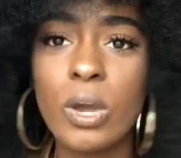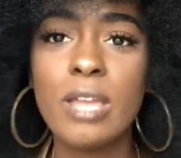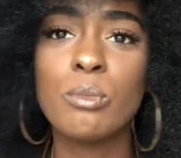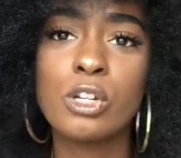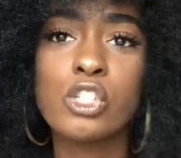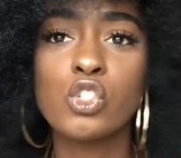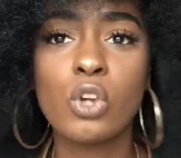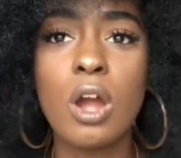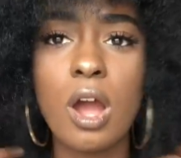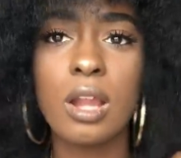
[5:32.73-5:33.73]
way more
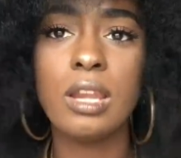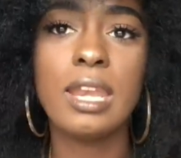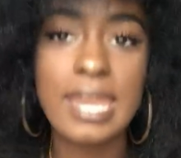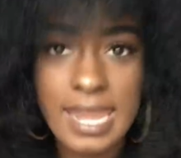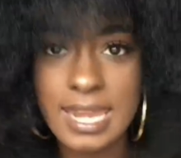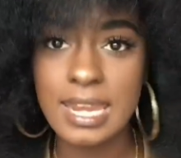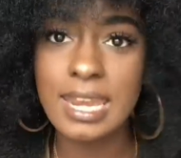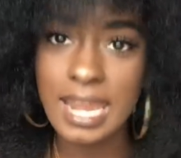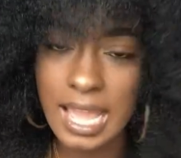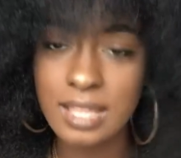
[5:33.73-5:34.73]
strong
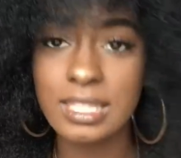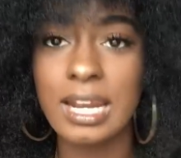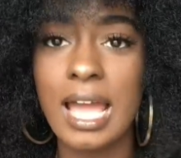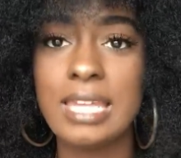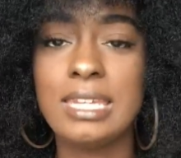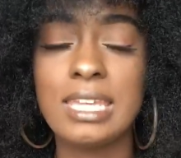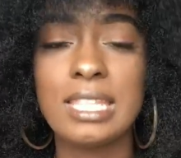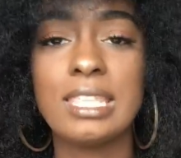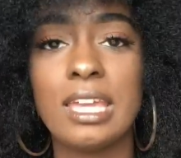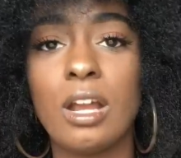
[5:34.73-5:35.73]
now that I
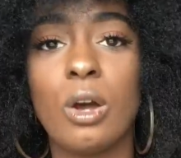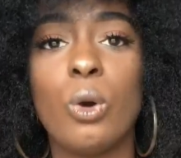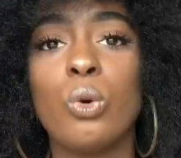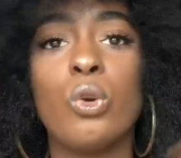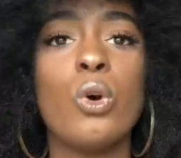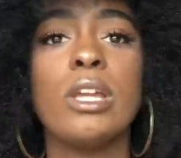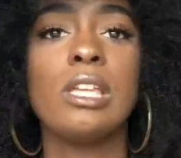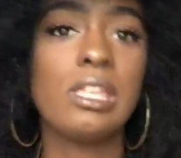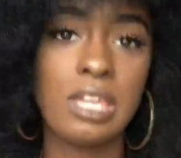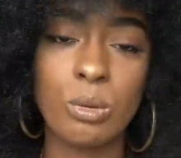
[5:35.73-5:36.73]
did that whole
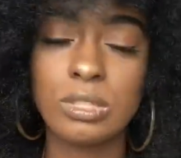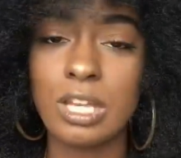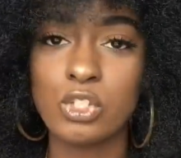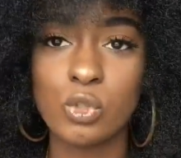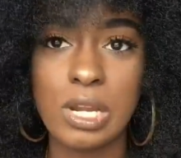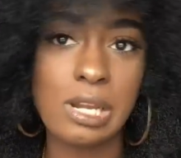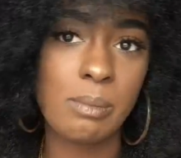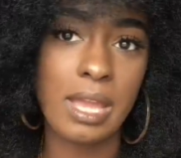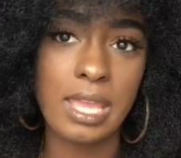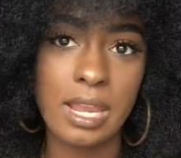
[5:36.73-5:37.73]
going a year without straightening
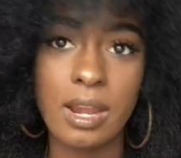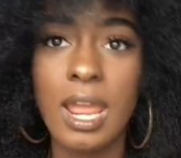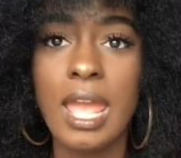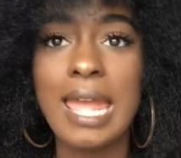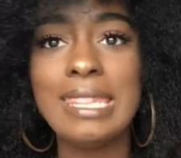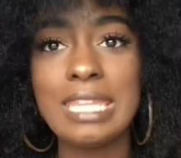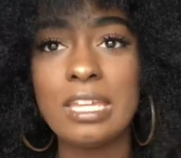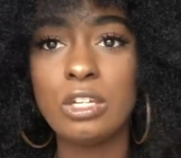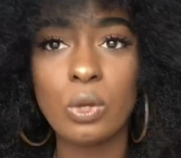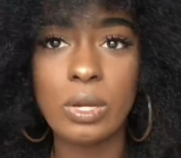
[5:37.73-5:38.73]
my hair and
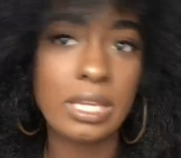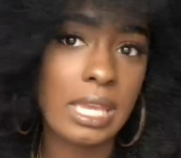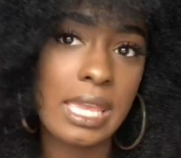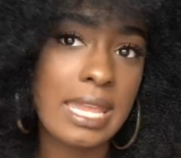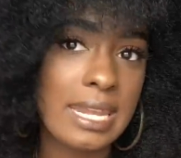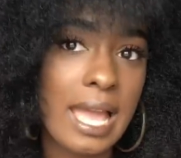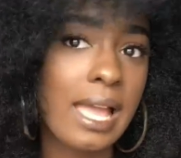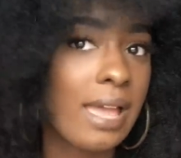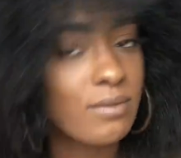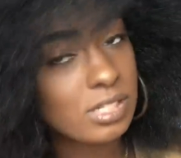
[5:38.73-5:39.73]
then doing it and not
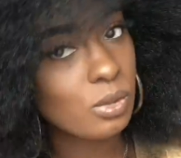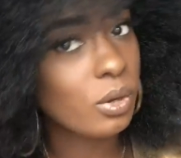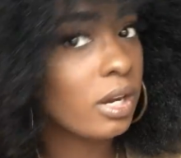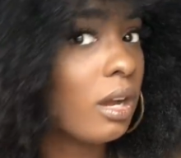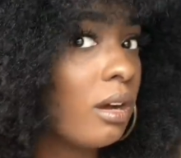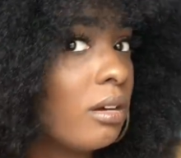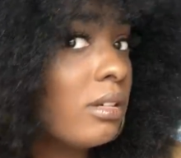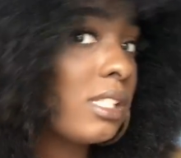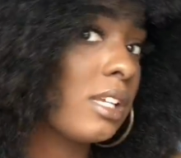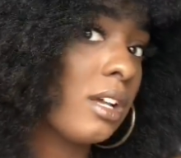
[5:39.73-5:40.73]
having to worry,
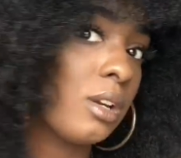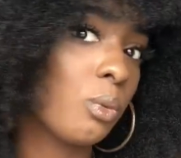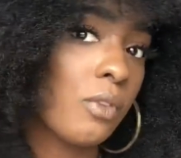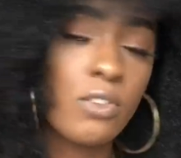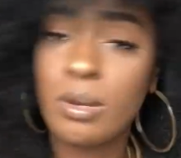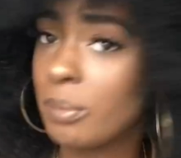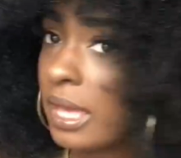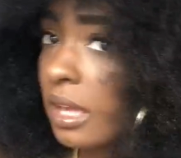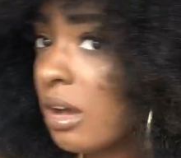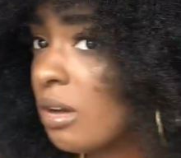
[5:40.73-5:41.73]
oh, is it going to revert
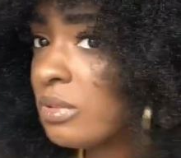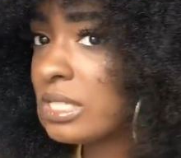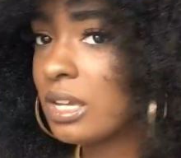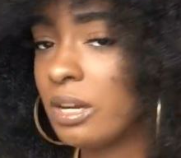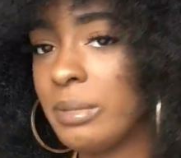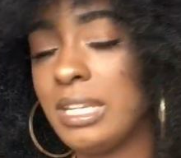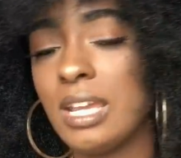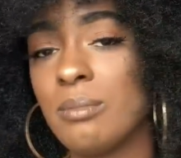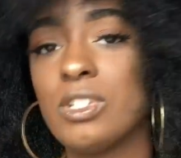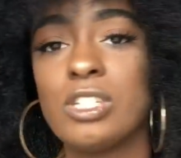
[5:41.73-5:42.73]
back? Oh, is it going to be
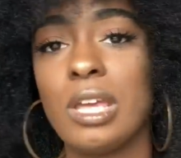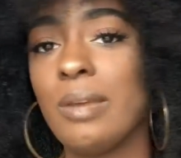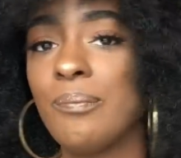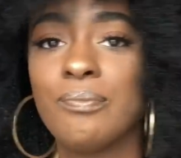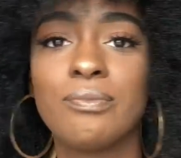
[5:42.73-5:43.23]
damaged? Like,